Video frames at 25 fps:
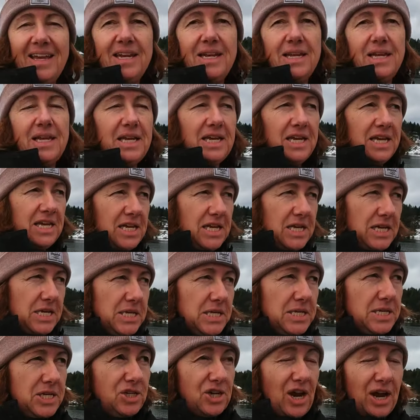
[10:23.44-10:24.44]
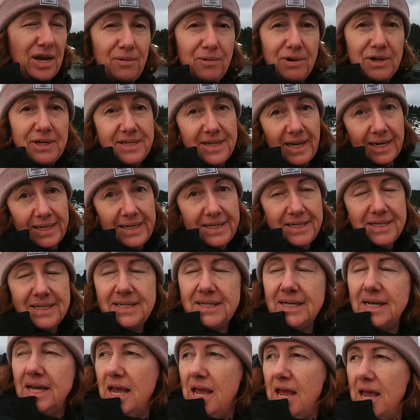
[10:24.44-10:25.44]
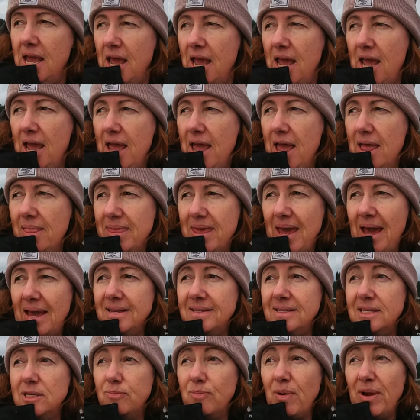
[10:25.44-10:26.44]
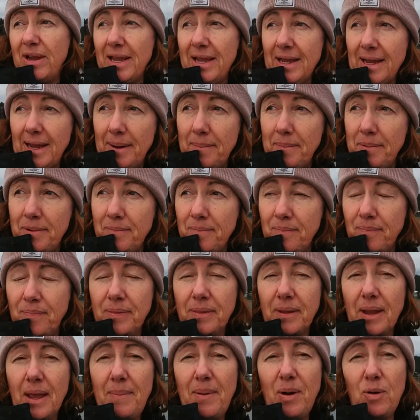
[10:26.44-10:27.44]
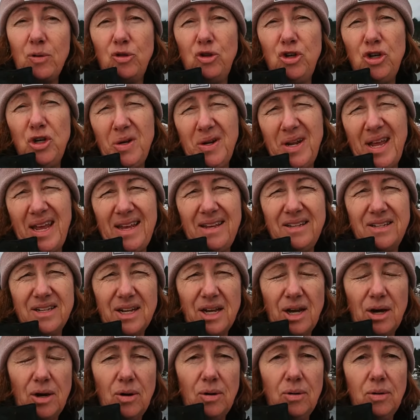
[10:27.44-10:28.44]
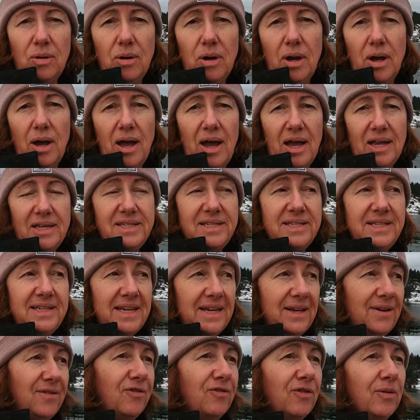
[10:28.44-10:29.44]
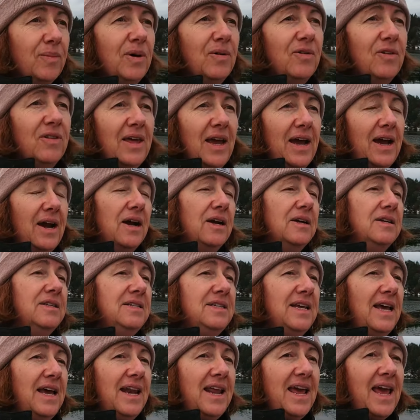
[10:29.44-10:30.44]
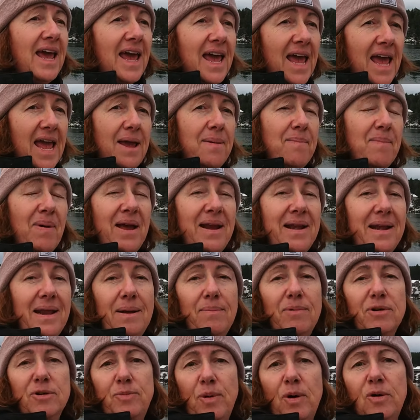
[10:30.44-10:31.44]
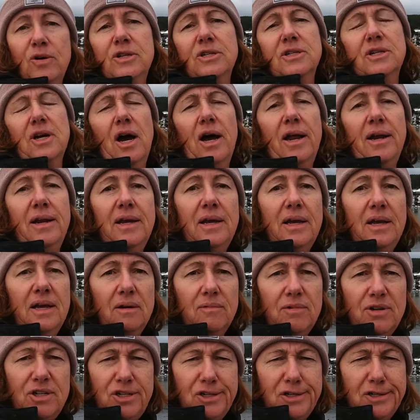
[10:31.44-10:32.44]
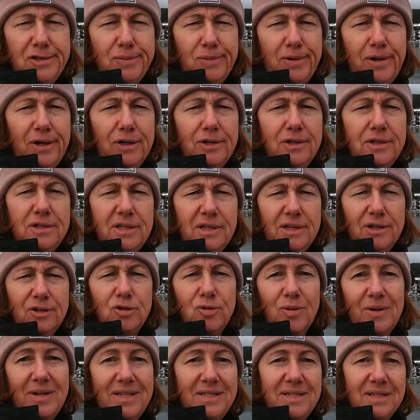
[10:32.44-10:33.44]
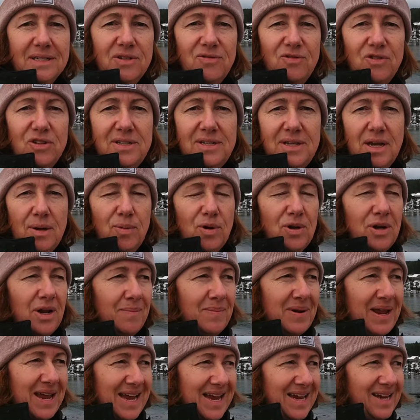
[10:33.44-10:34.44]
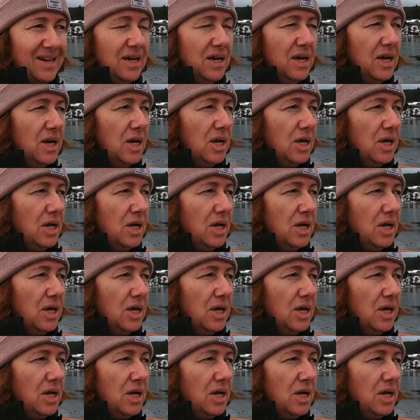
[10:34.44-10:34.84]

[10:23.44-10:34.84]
It is January second, and the ice is breaking up. About two days ago, uh, Steve from over there said, hey, my neighbor's boat is gone, which is weird. Just a little twenty-six foot sailboat named Ain.